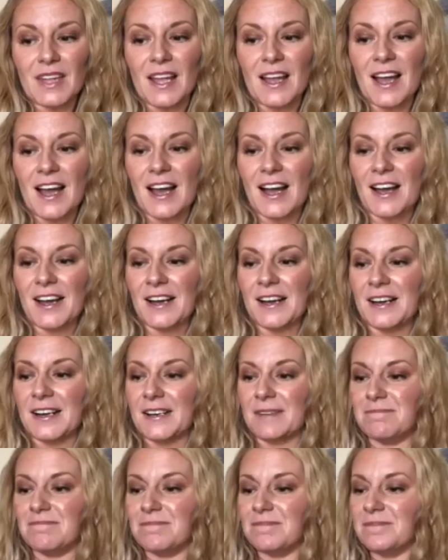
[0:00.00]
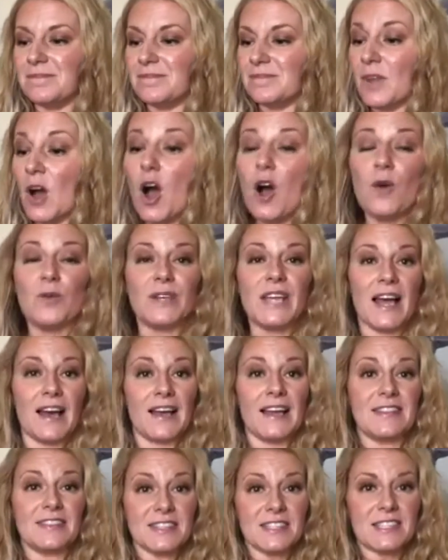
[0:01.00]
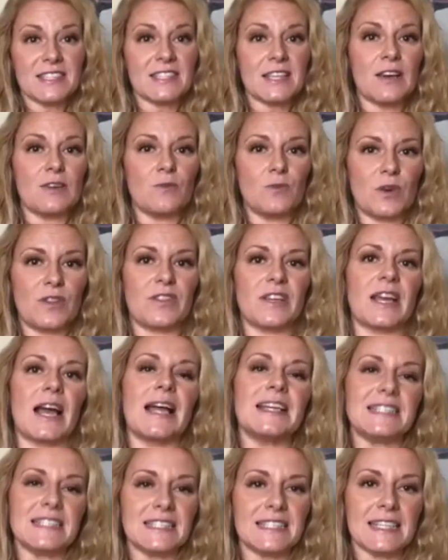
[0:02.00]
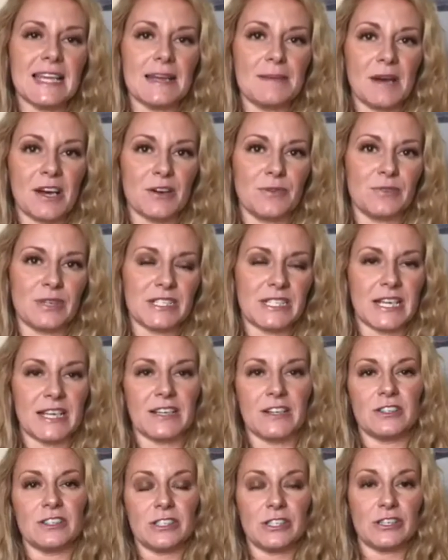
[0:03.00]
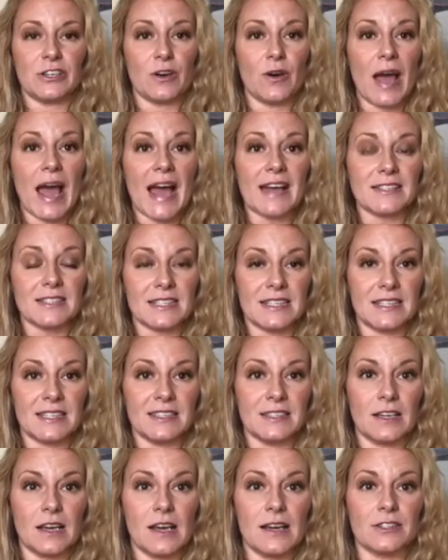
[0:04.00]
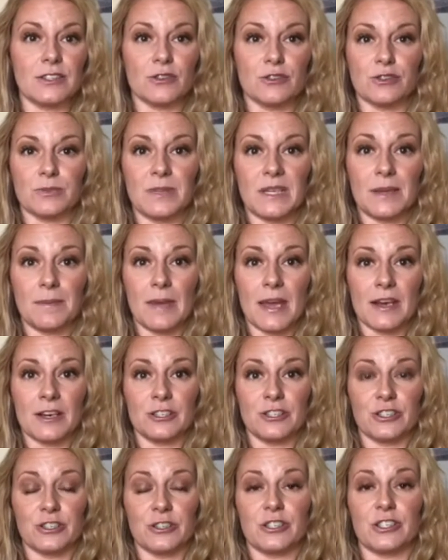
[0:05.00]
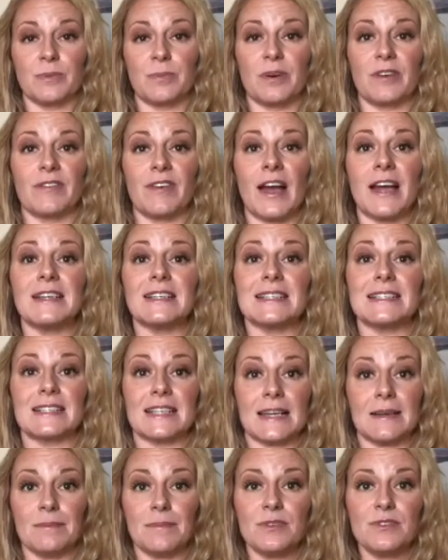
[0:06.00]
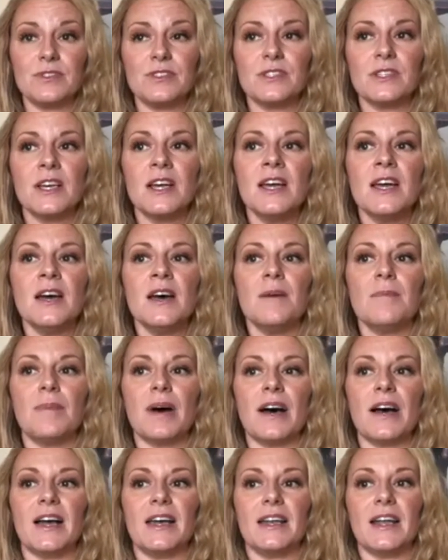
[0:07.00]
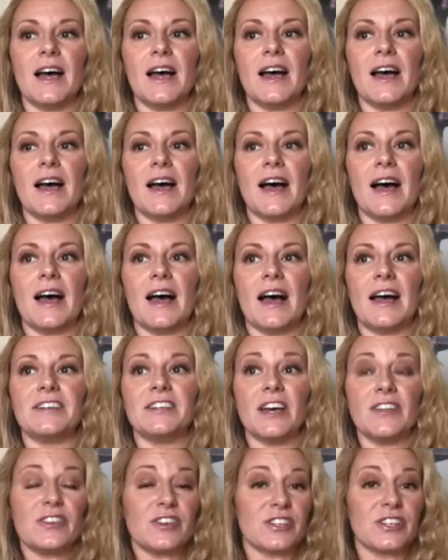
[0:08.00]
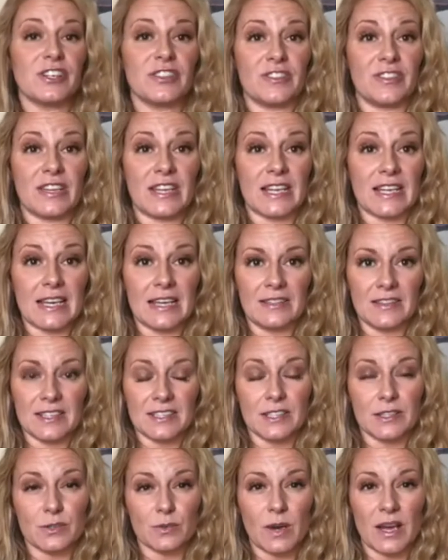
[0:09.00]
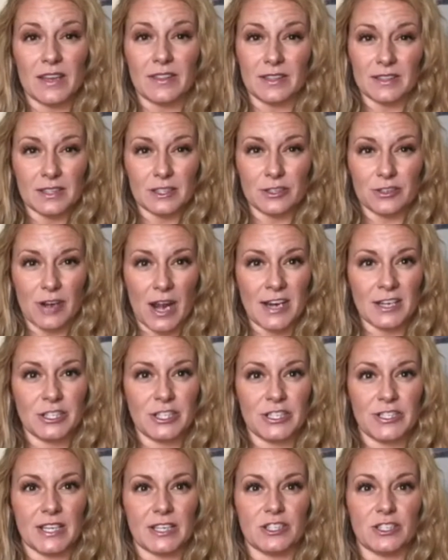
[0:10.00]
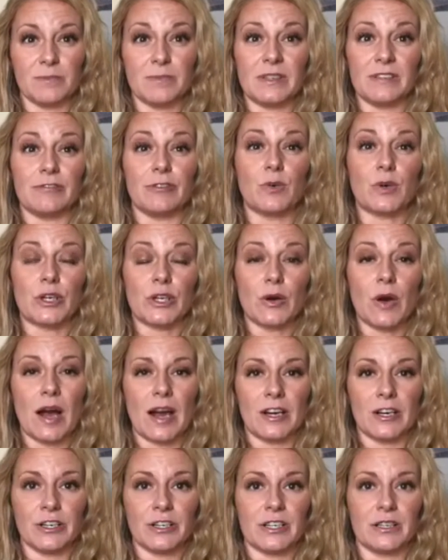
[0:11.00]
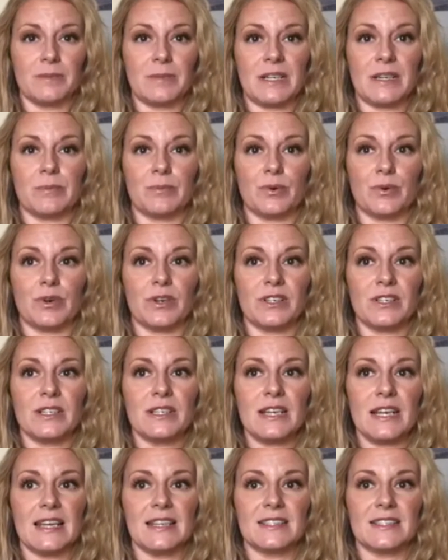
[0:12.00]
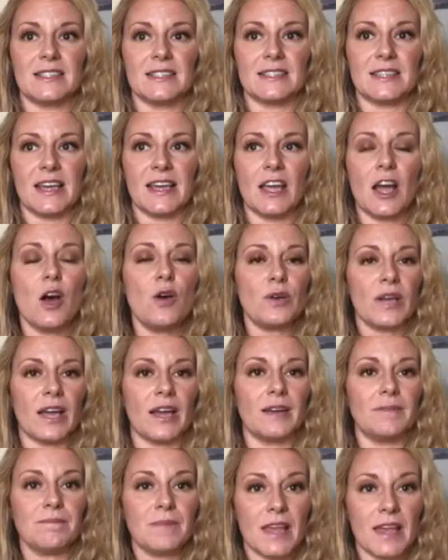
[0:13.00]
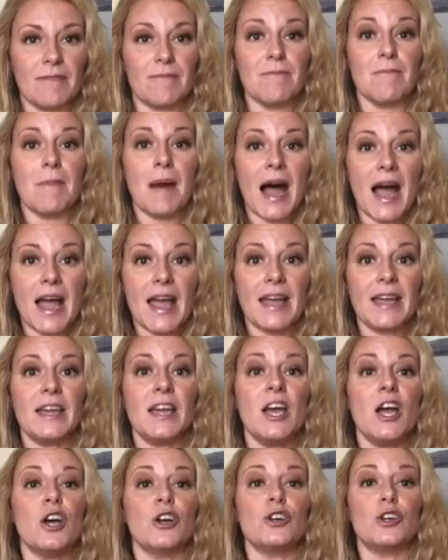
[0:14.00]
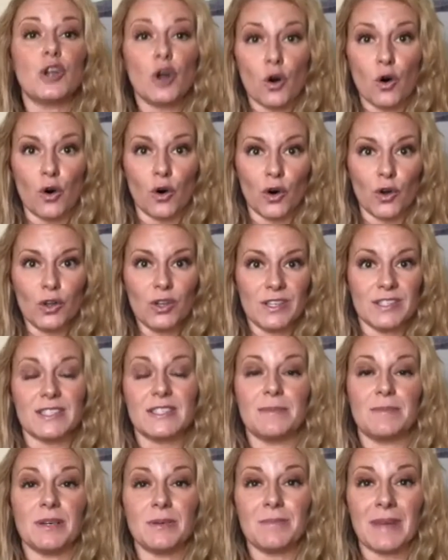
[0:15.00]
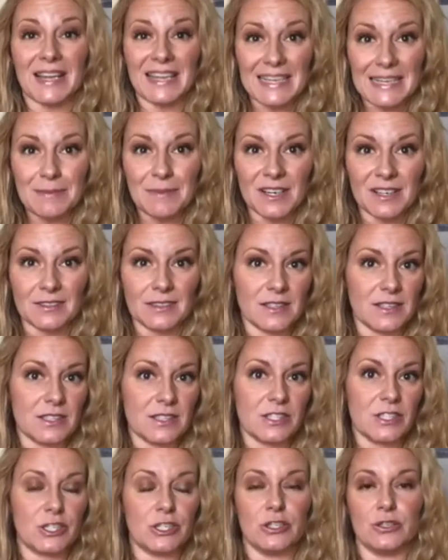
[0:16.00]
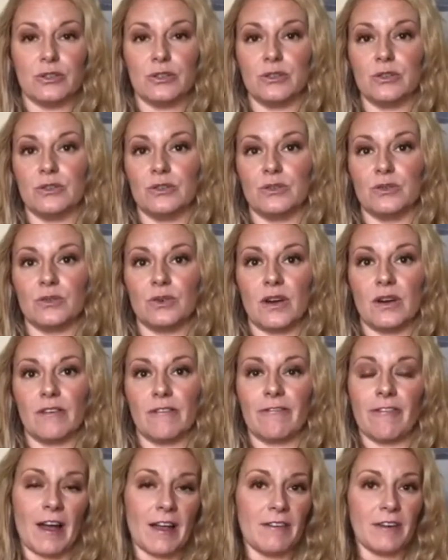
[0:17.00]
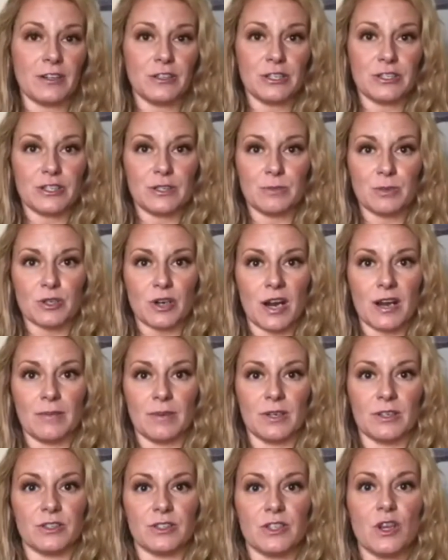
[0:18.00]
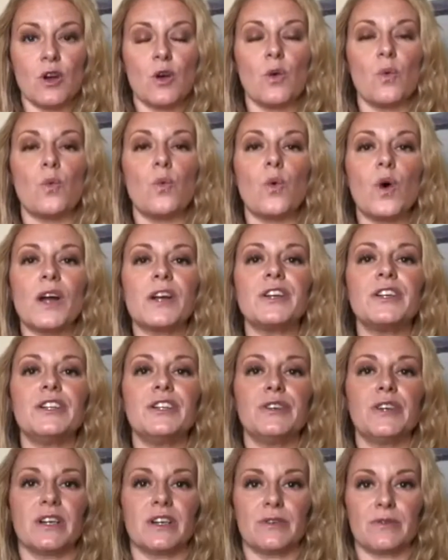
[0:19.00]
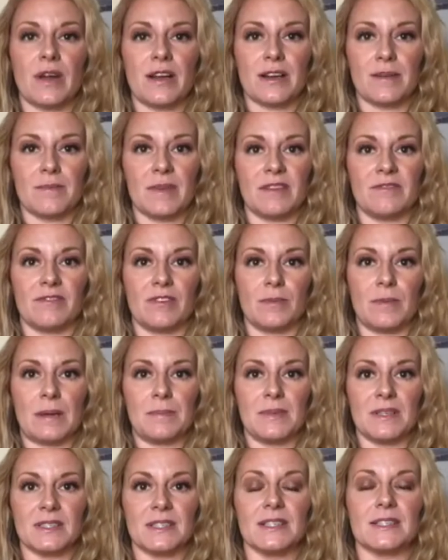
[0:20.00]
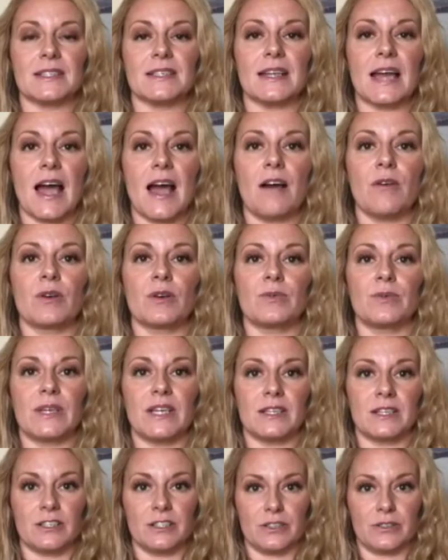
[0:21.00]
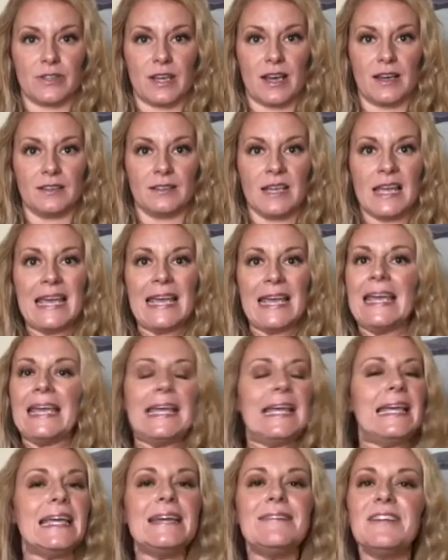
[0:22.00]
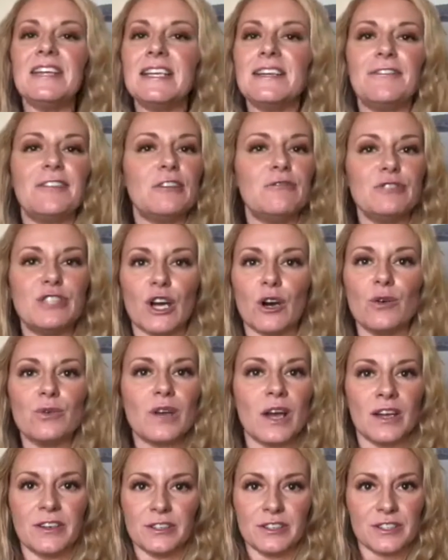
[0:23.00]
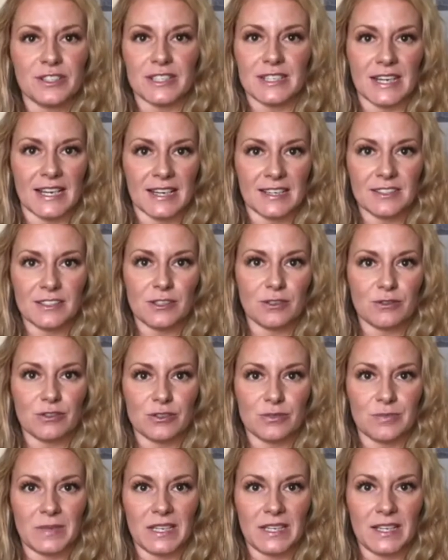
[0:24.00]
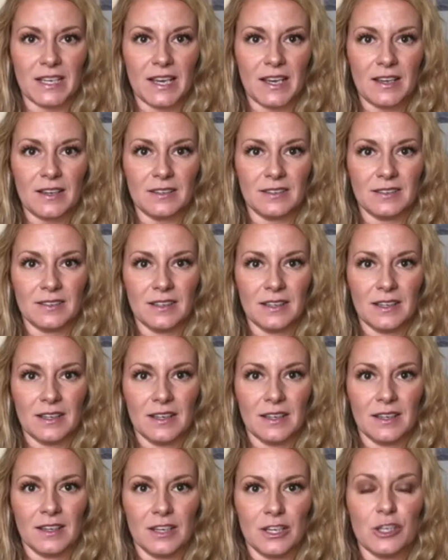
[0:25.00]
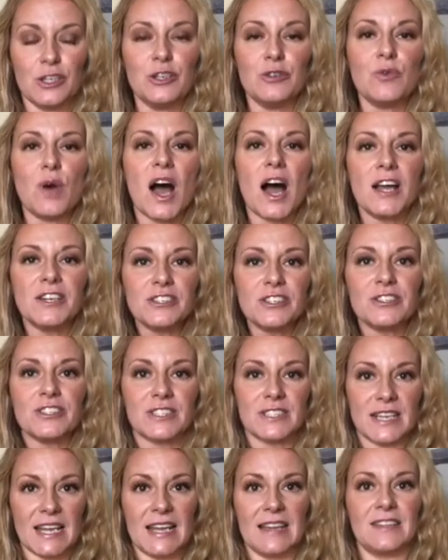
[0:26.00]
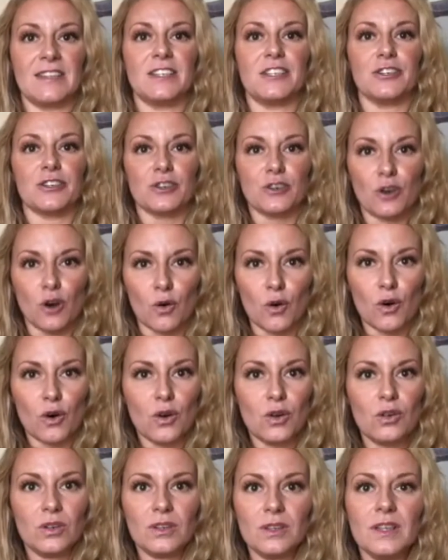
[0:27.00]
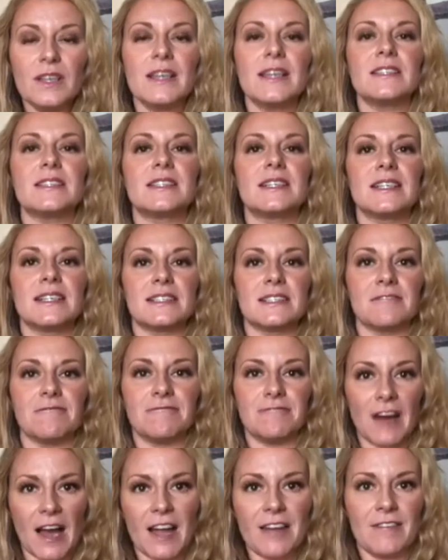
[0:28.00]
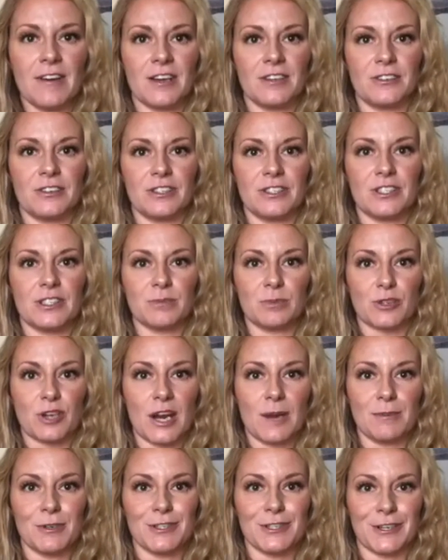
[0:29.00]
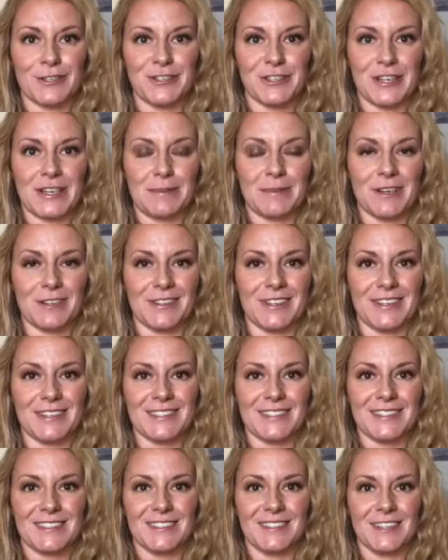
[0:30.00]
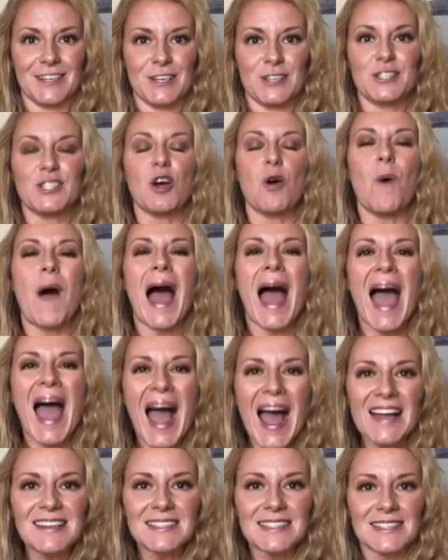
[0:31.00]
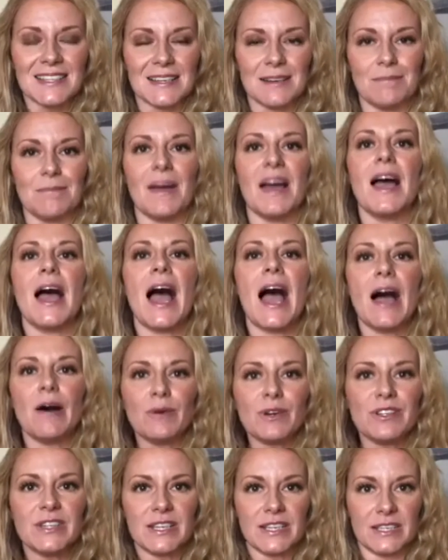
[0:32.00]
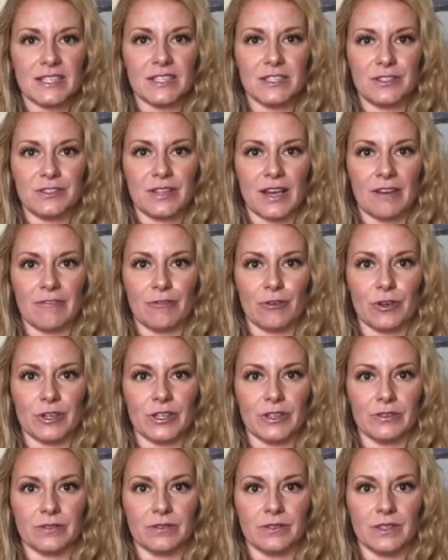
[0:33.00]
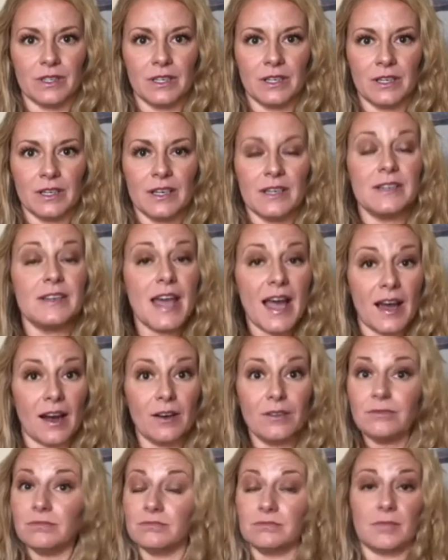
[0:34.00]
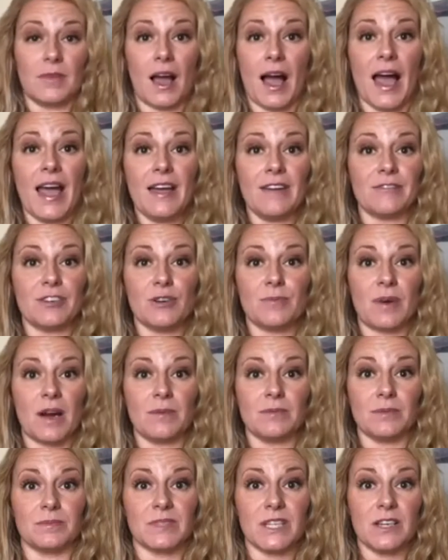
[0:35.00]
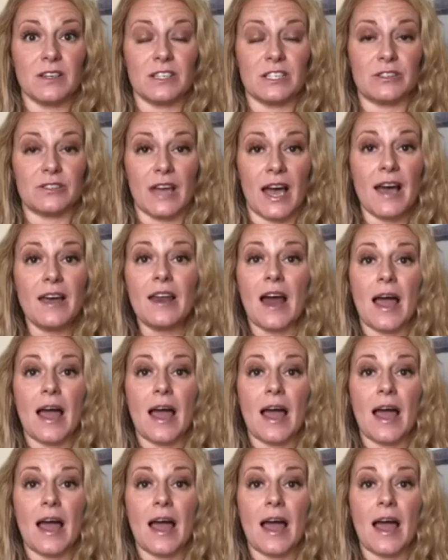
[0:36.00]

Oh yeah, and this is the one thing I did say about retainer, asking a social media manager to provide examples. But another good thing, and this is why I think the strategy session before you hire could be important, is to say, okay, if my goal is to build my email list to 500 subscribers, what are you going to recommend for my business, and how are we going to do that? Even if you don't understand social media, you understand that your goal is to get to 500 subscribers on your email list. So ask them, how are they going to do that for you? Now, I have no problem telling you that.